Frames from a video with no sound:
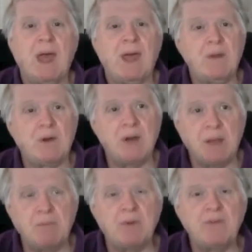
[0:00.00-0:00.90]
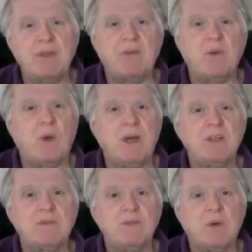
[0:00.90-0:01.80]
And there are a number of different
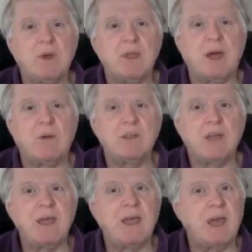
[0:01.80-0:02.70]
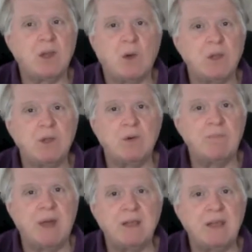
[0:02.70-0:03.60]
ways of doing that, which I can't go into a
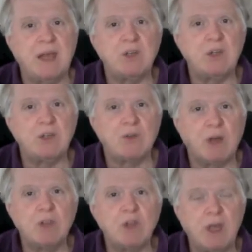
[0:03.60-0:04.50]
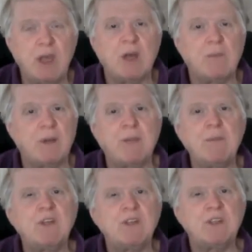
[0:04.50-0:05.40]
meditation instruction here, but
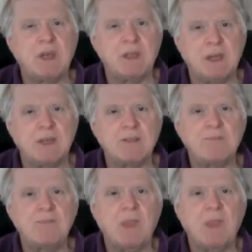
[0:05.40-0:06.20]
let me just say this.